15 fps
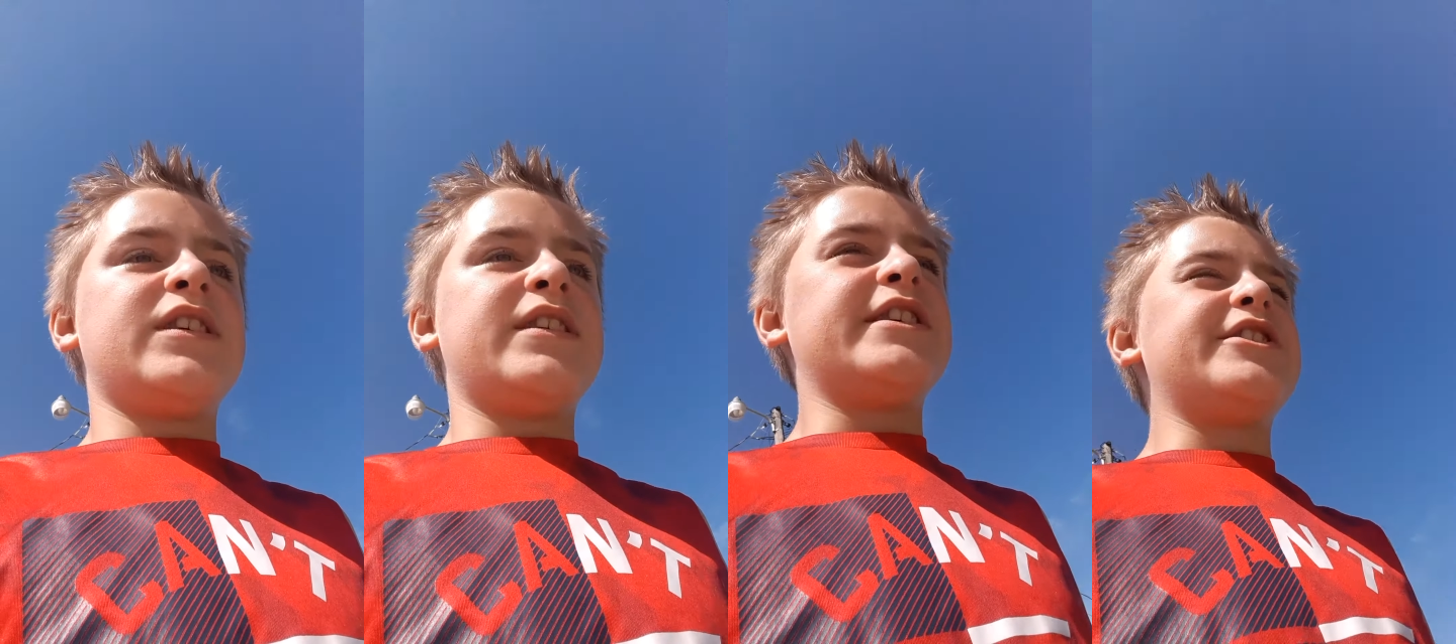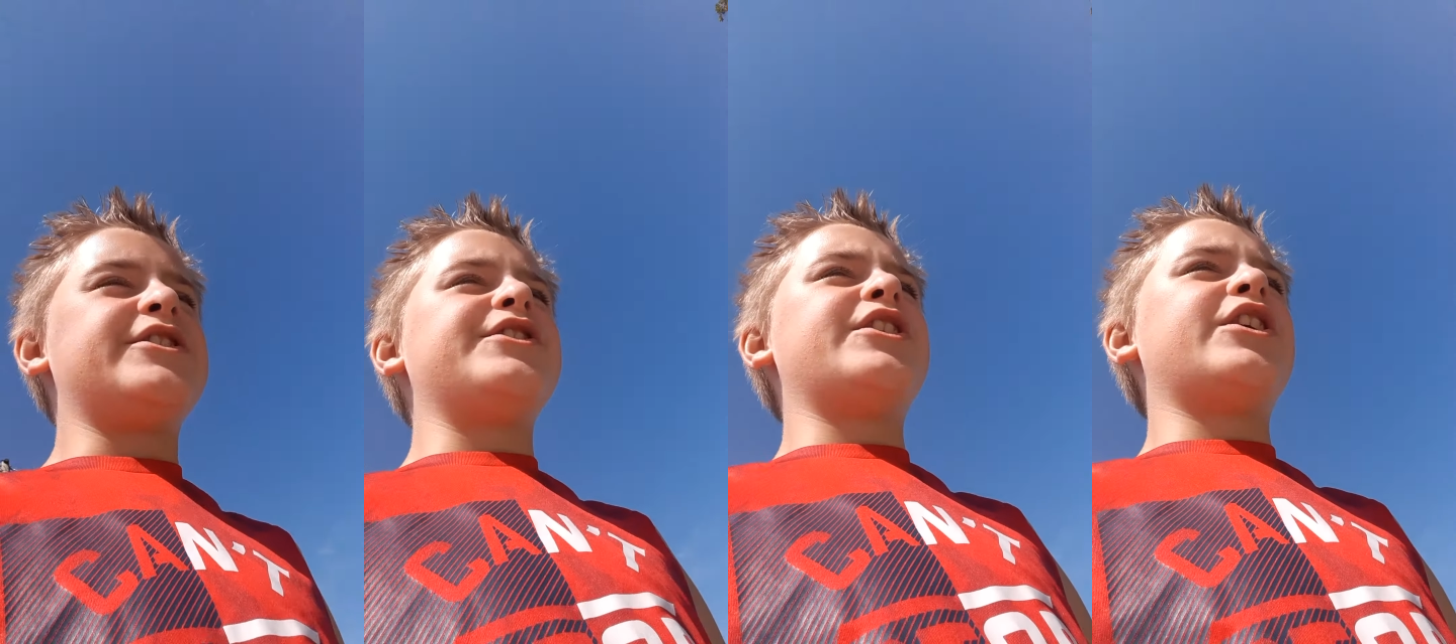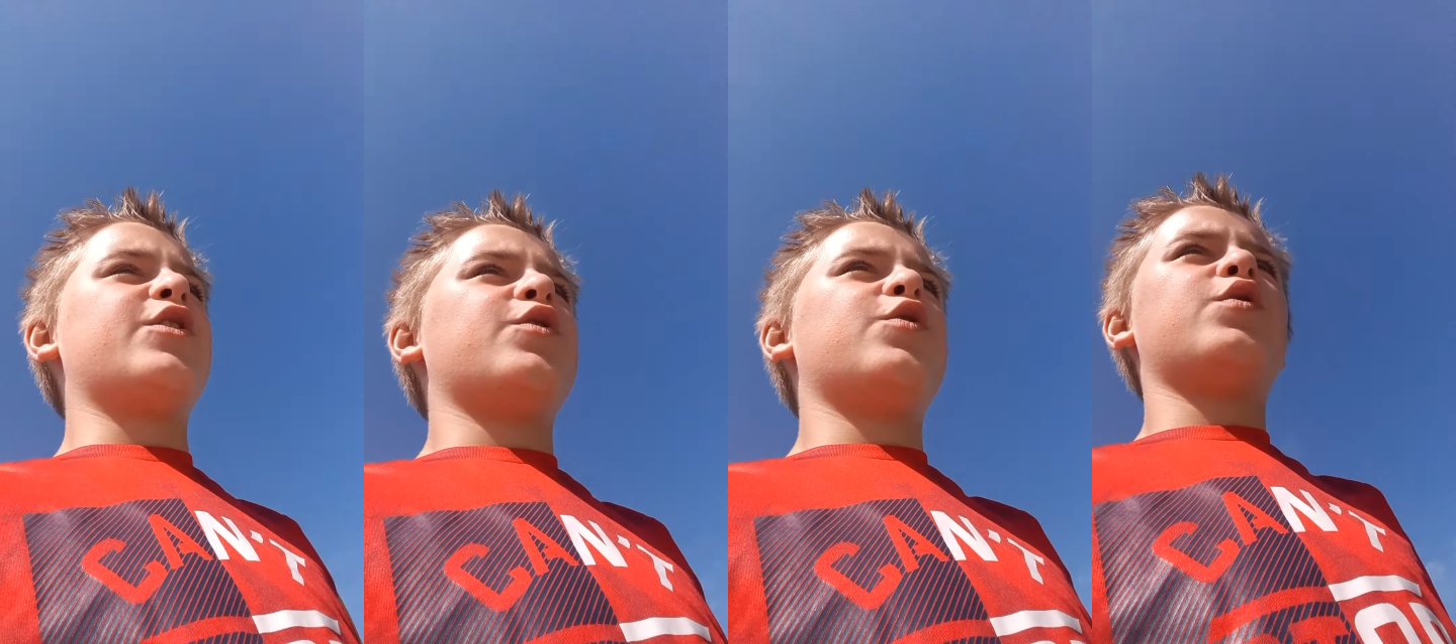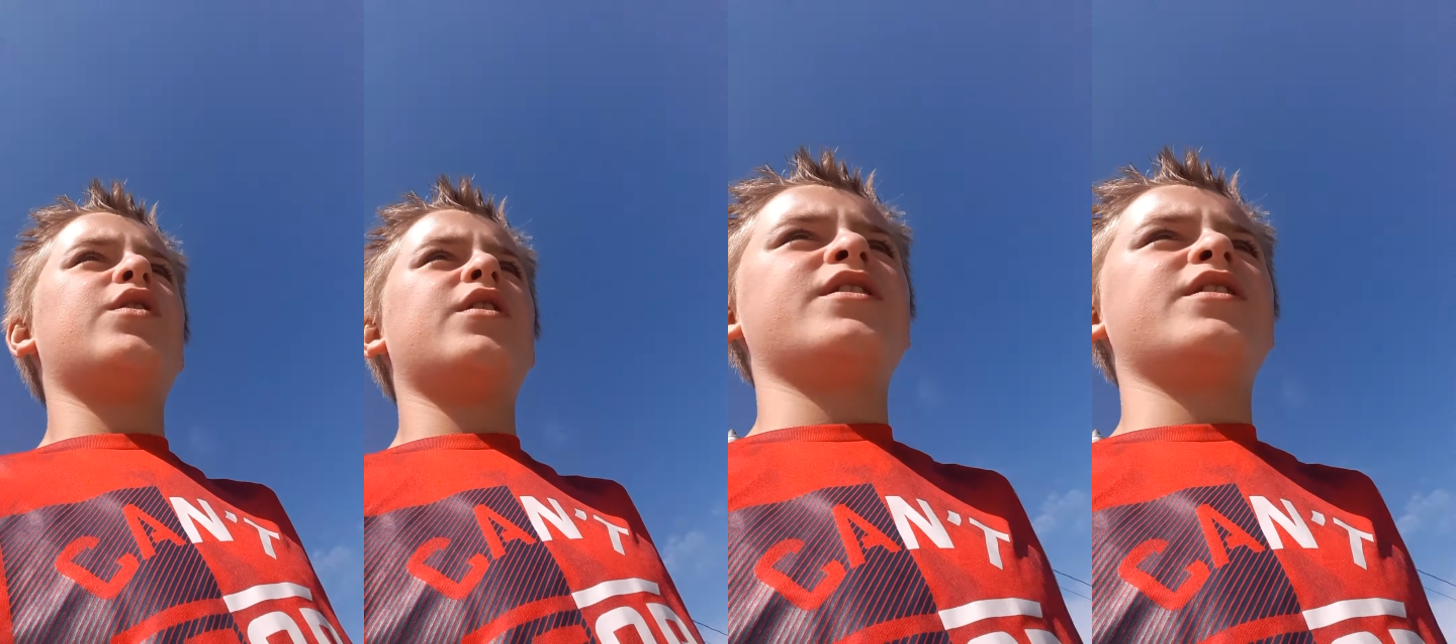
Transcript: did you know